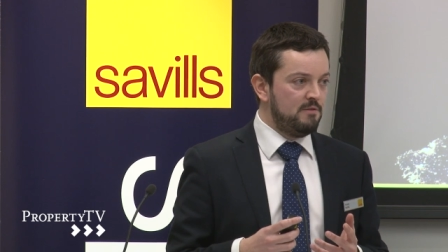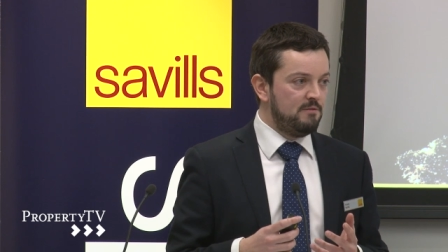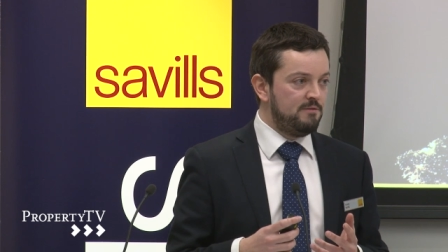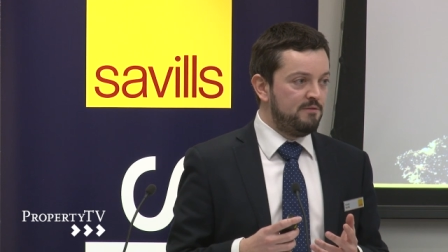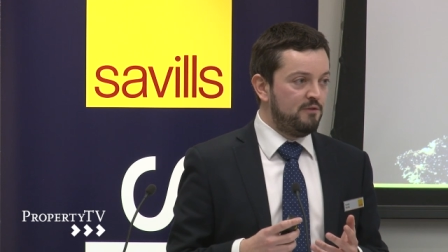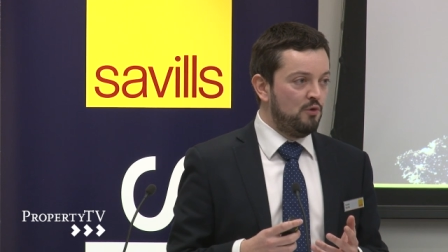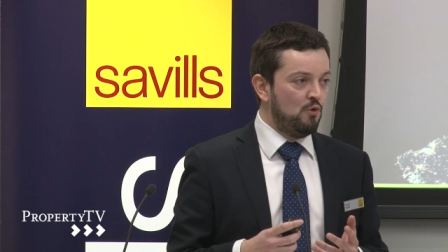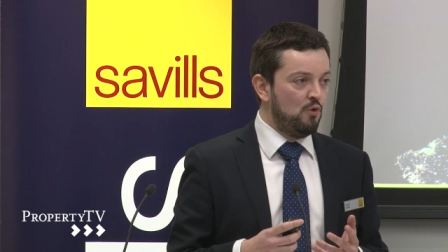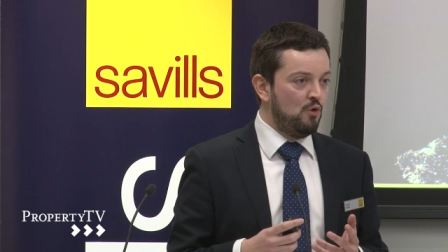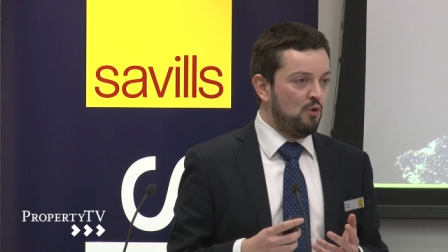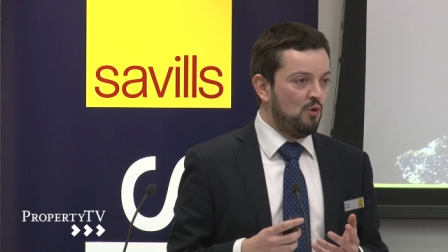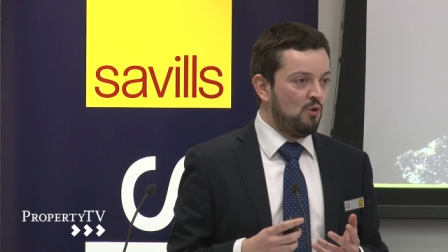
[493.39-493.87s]

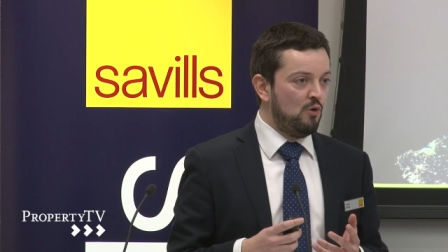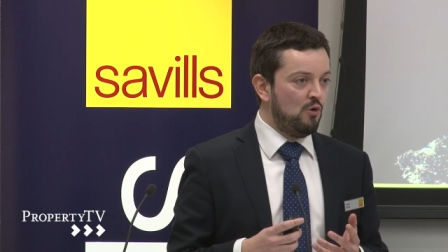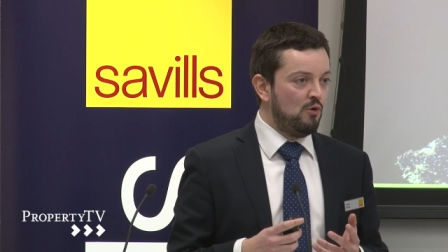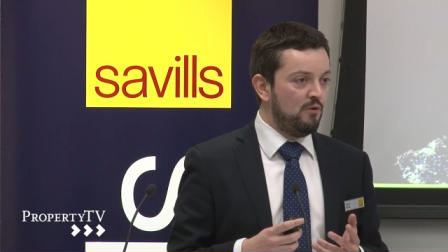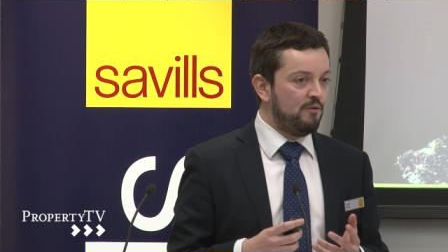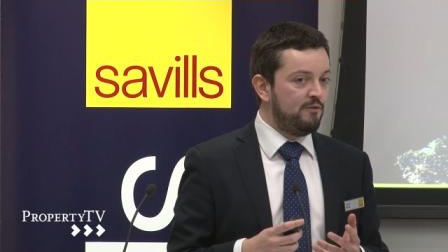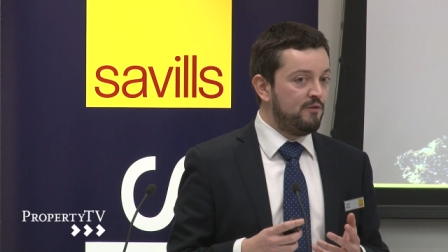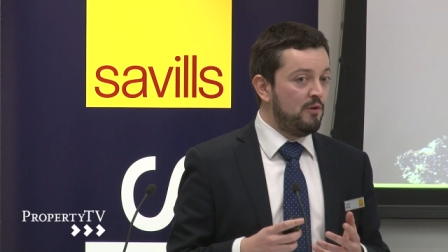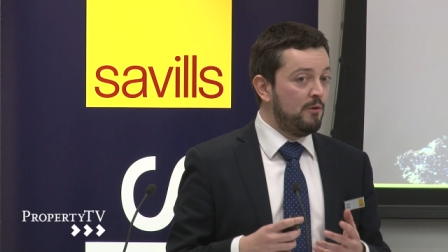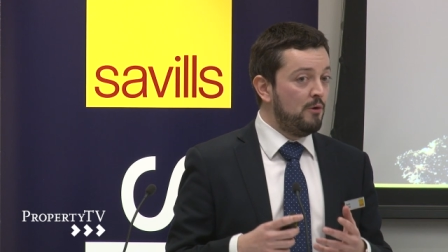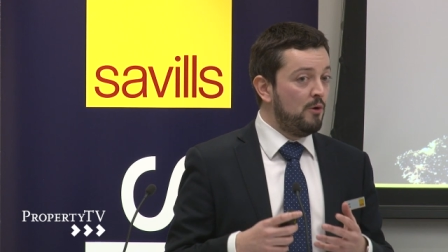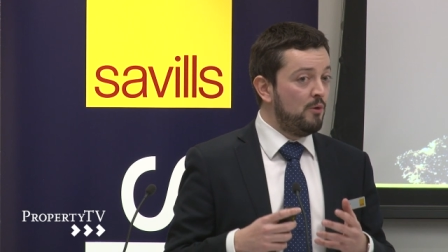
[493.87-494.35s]

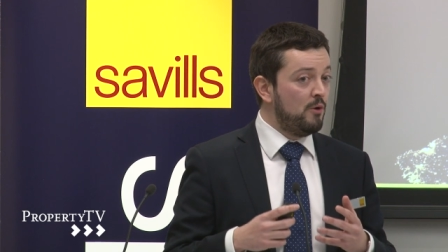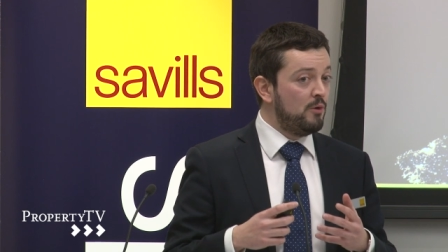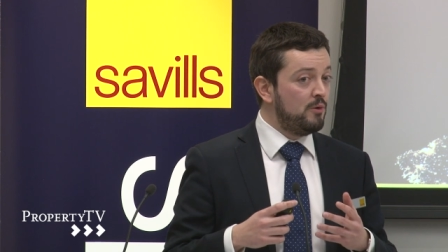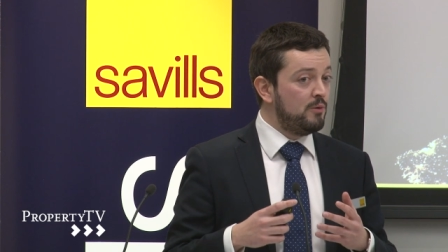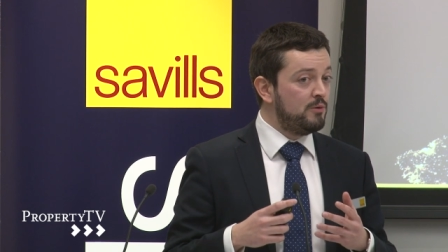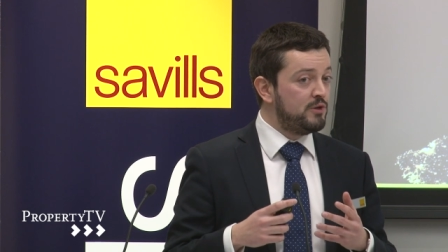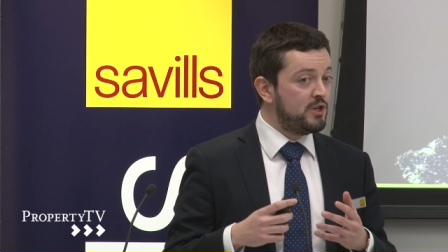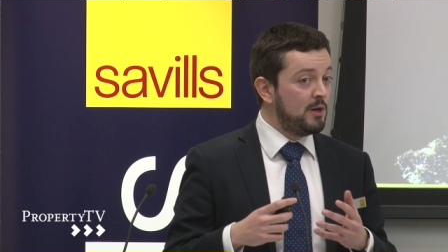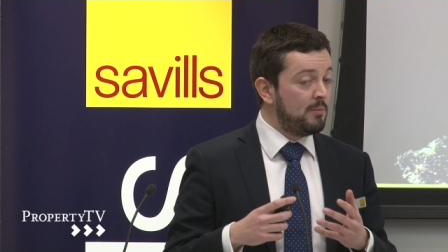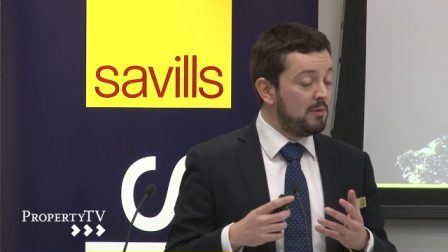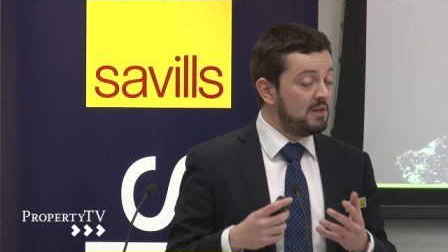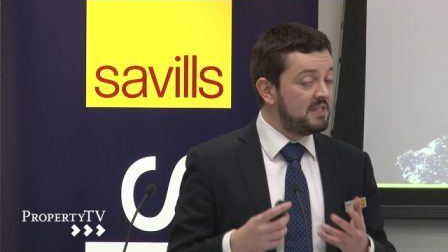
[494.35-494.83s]
for
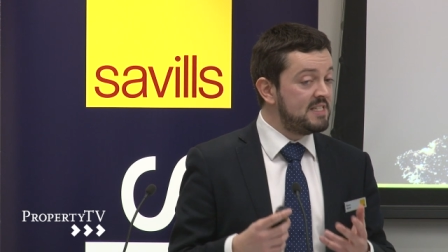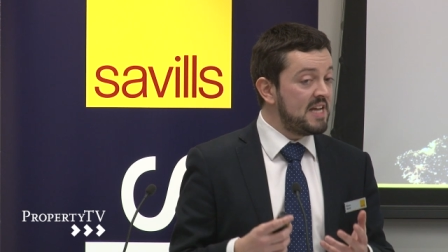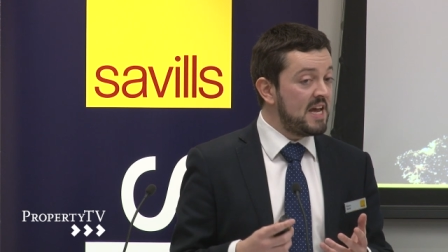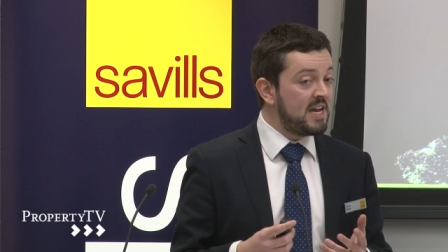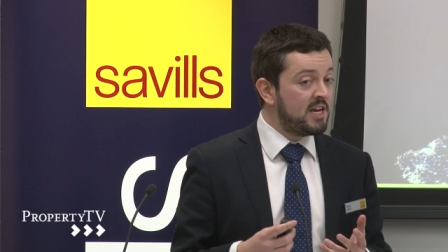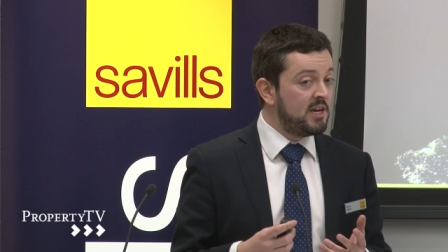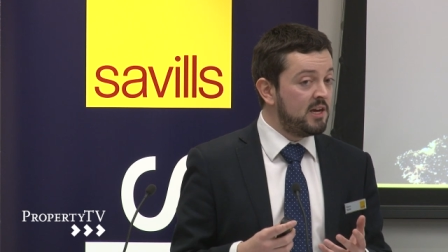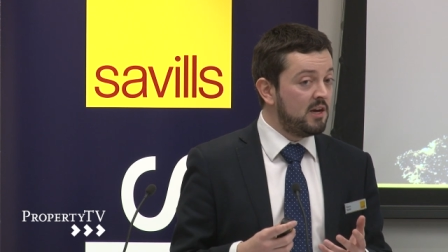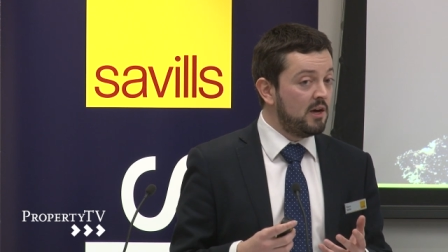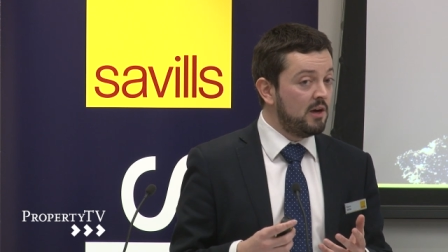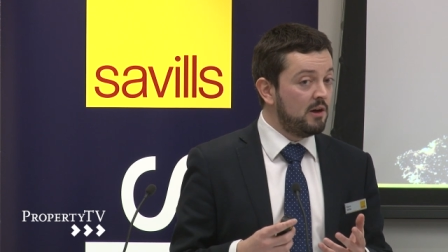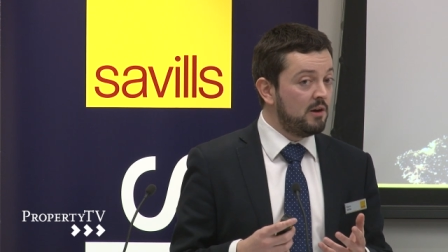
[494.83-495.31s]

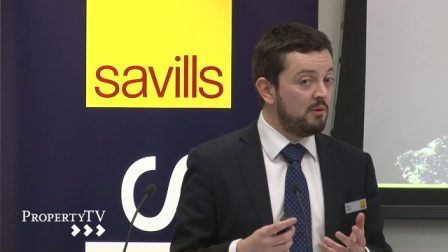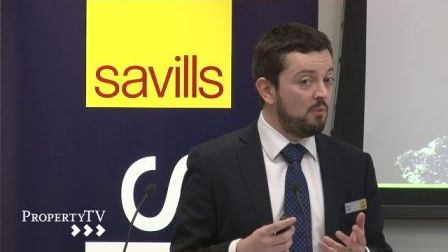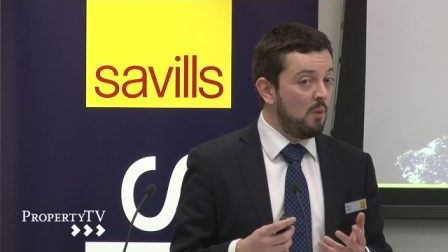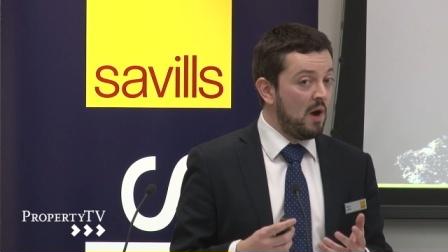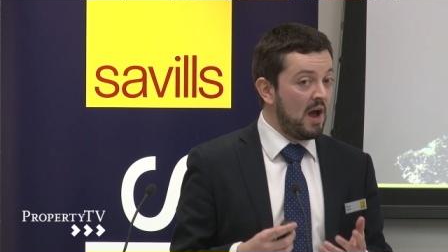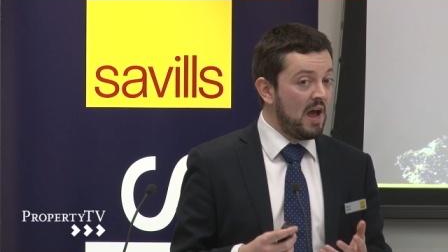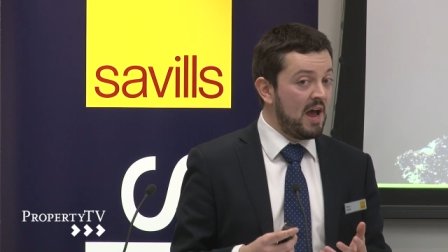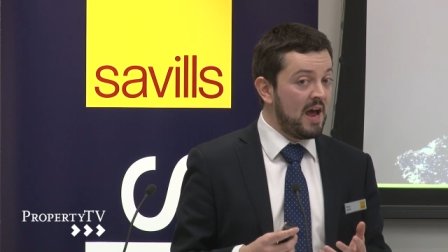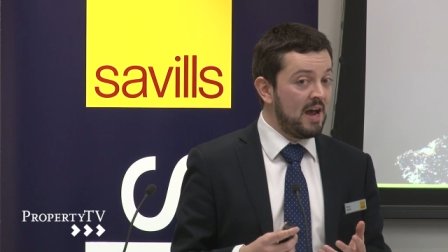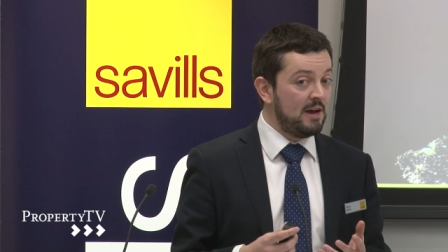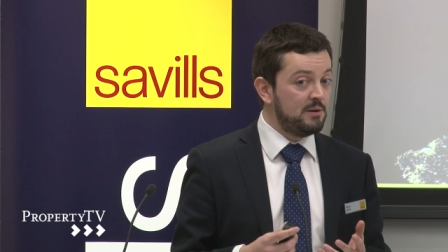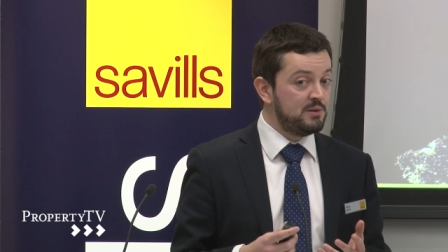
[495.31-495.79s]
double-decker
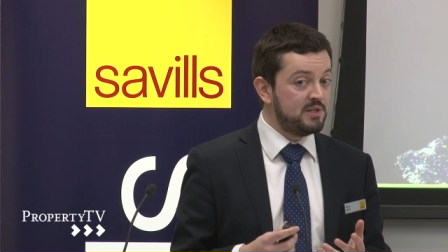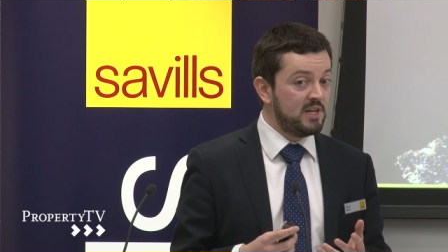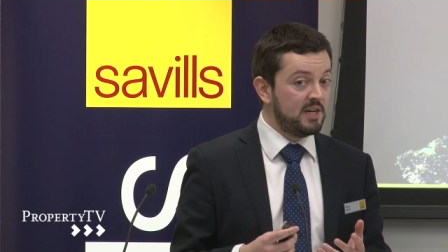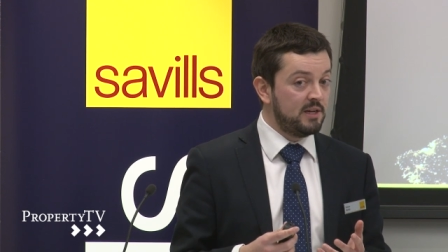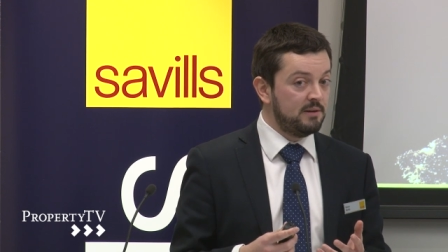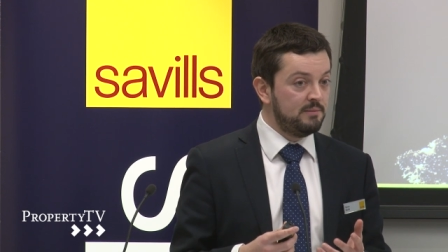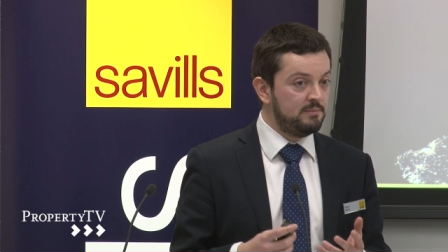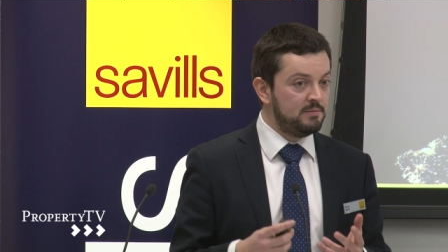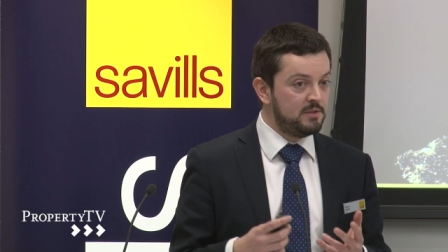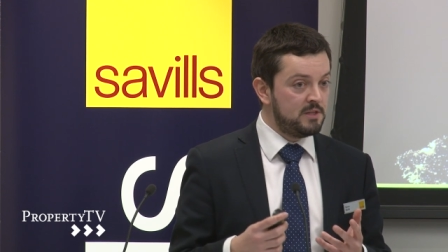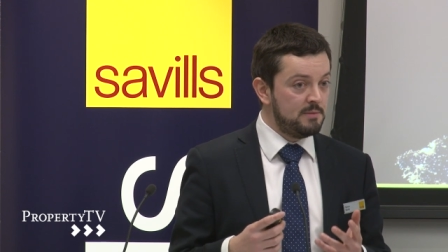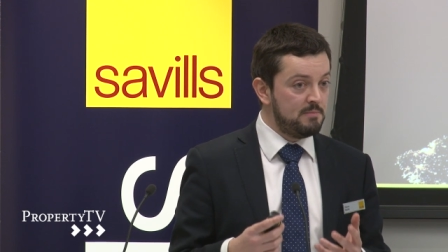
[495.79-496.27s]
warehousing